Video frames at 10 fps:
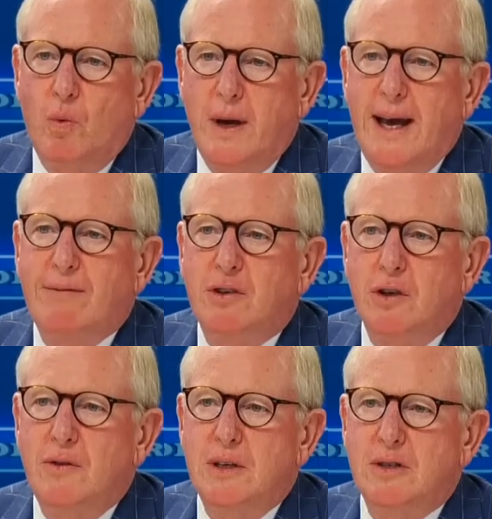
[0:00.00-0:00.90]
We have to
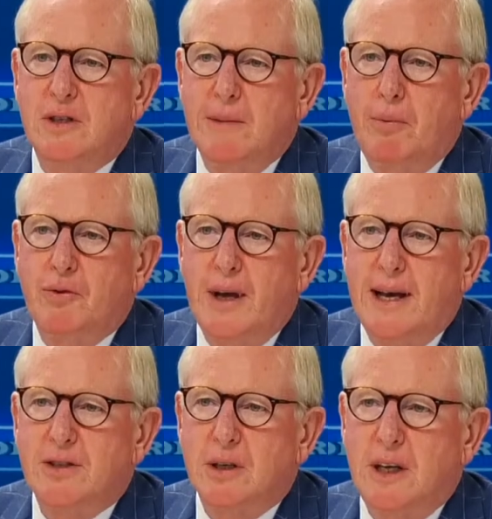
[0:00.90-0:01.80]
do these simple
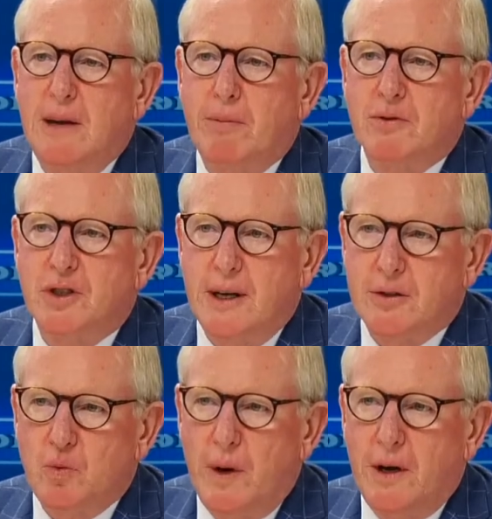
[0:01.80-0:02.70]
tasks to keep
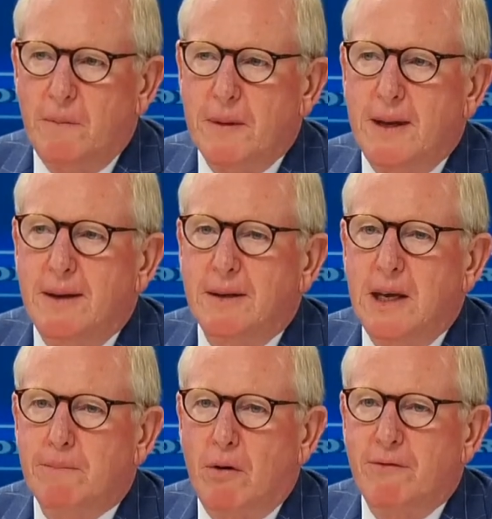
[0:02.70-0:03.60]
ourselves well,
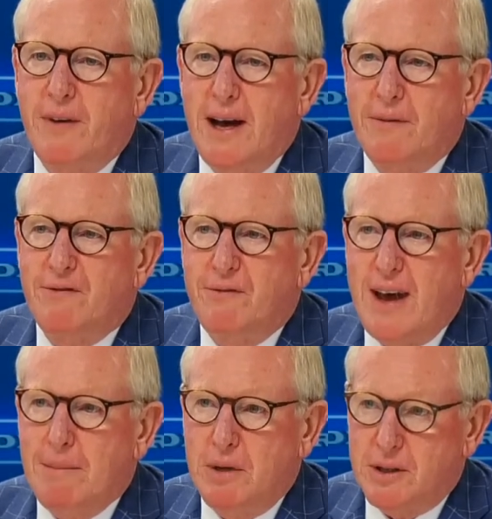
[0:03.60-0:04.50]
keep our
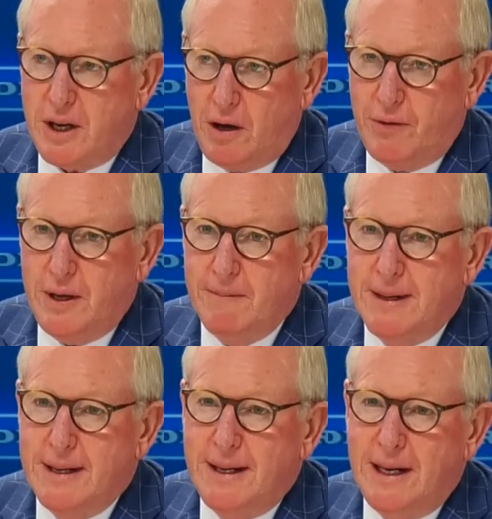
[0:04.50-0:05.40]
families healthy,
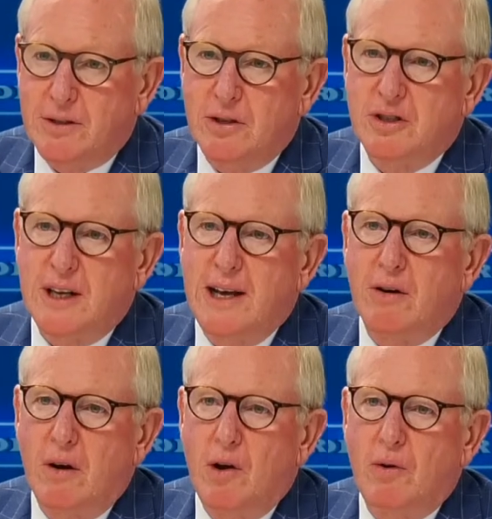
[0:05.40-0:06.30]
and sustain
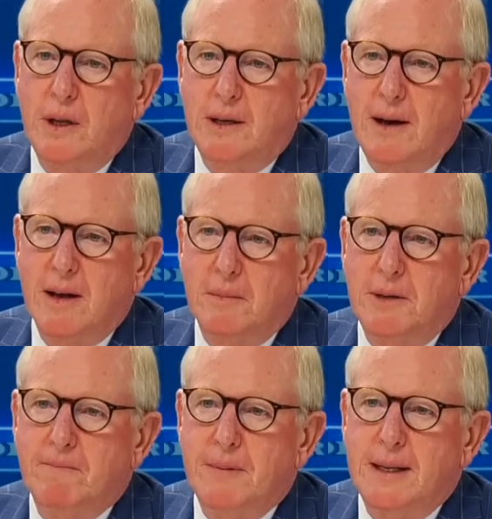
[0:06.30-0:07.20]
our local
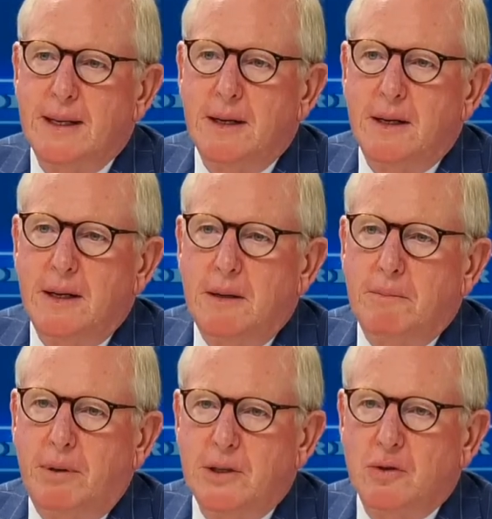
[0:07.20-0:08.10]
economy.
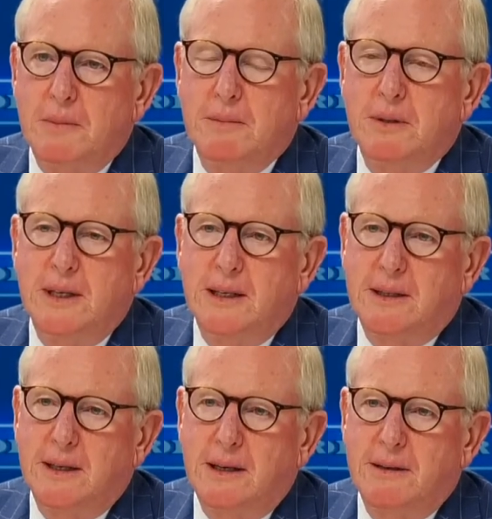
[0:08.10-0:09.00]
Please remember
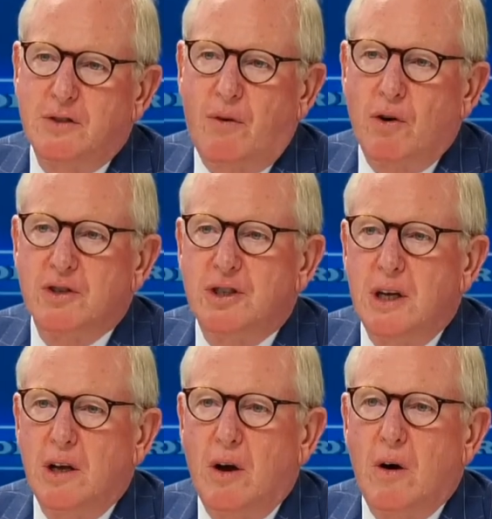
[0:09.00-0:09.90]
that as far as
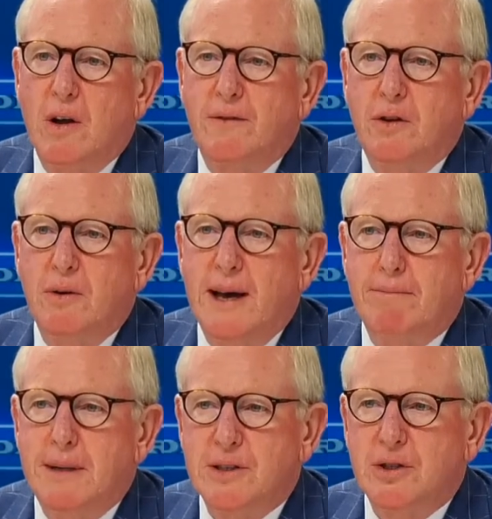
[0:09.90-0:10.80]
City Hall, if you
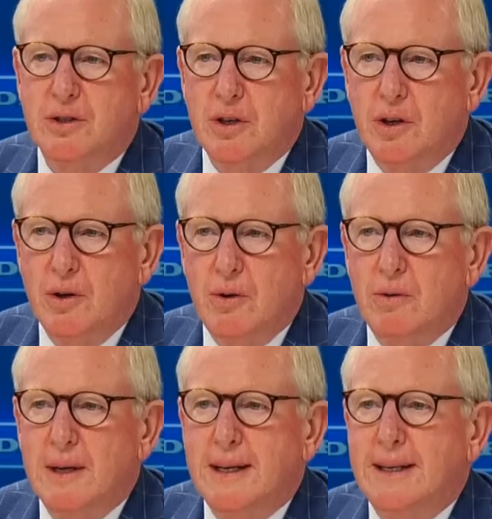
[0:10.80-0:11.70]
have business to do,